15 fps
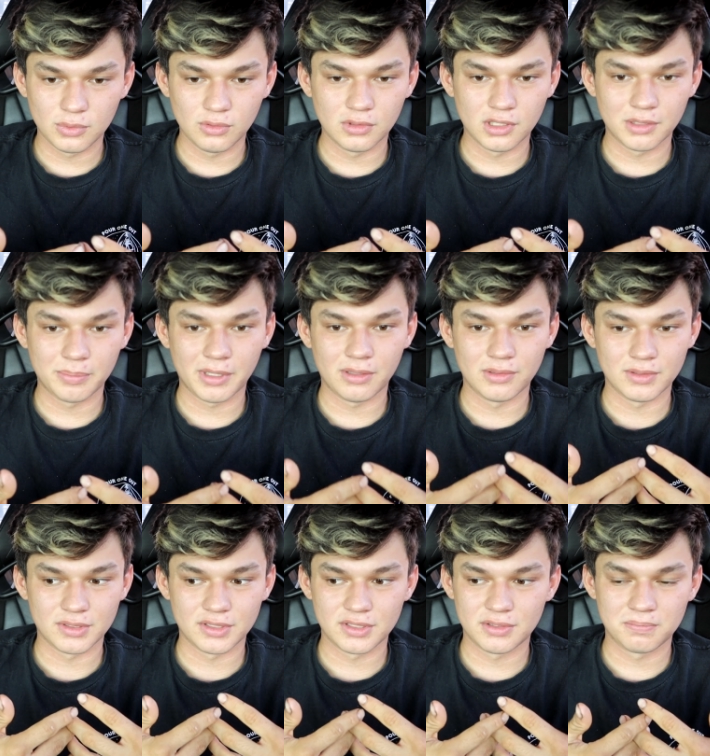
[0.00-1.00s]
blew up, I
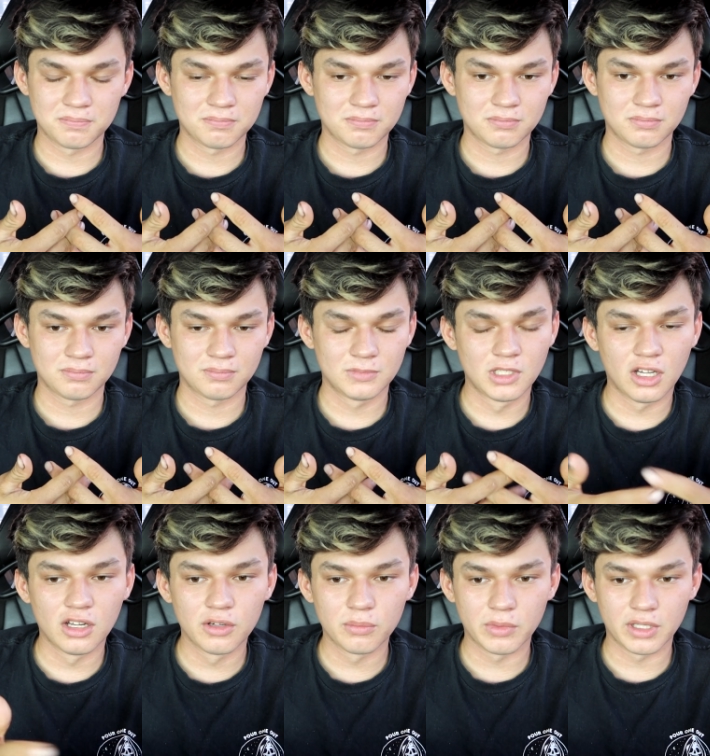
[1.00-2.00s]
was
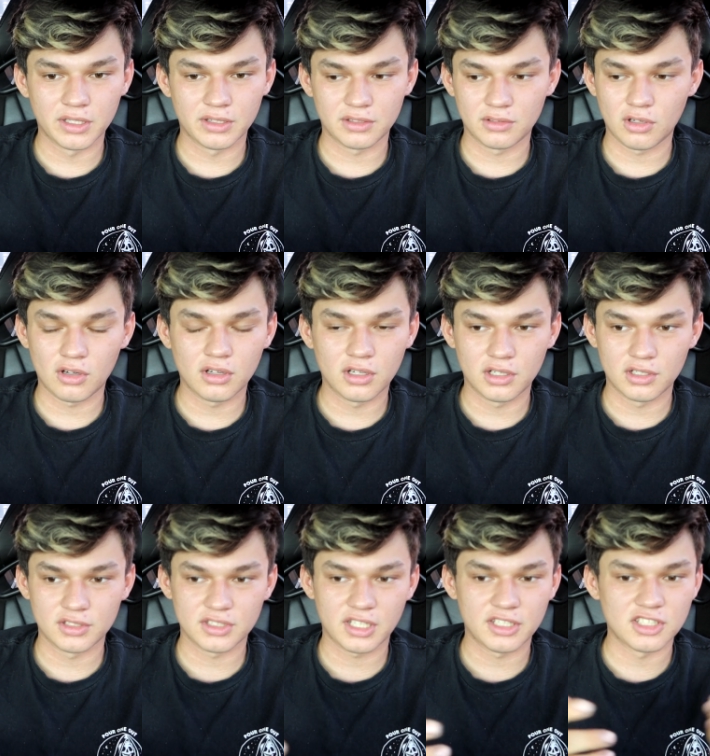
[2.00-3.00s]
done with
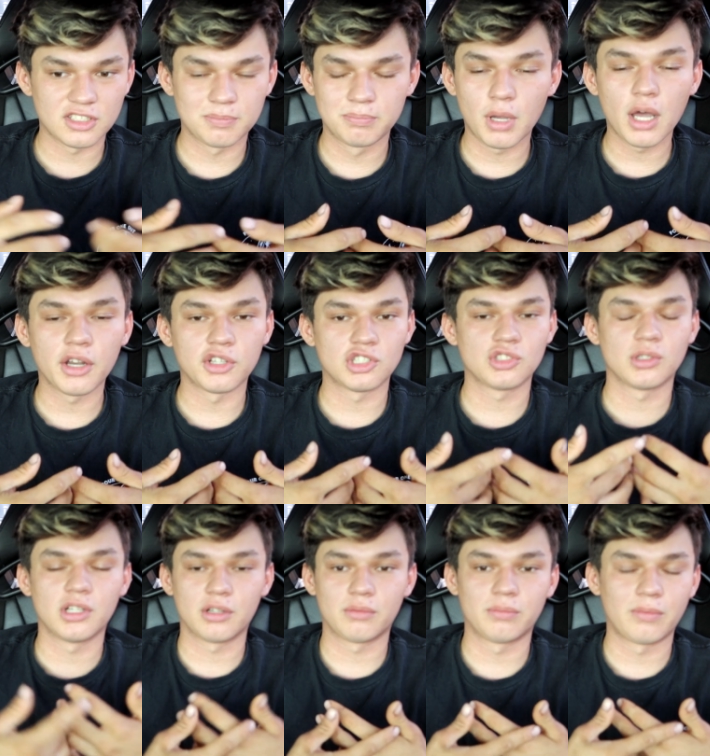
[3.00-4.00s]
cars. I just bought a
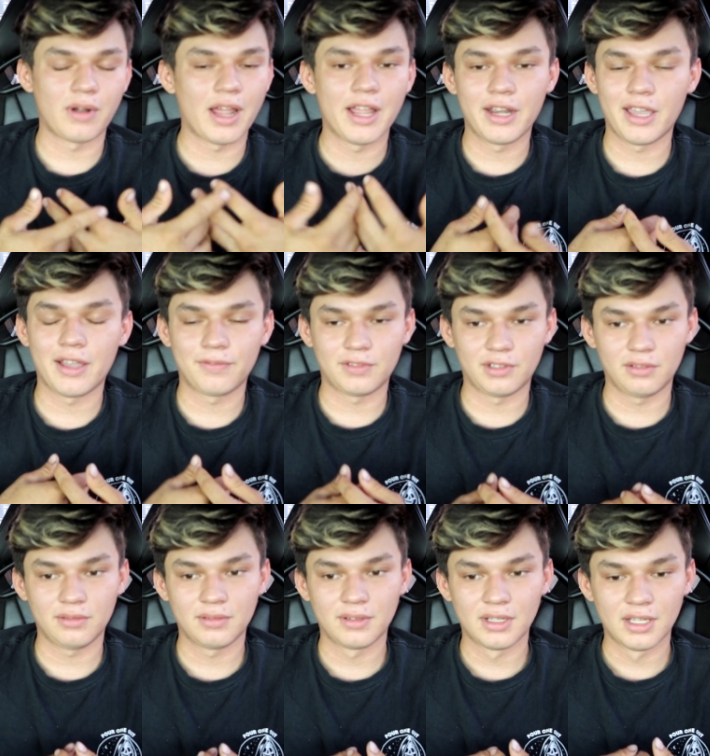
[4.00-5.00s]
truck right after.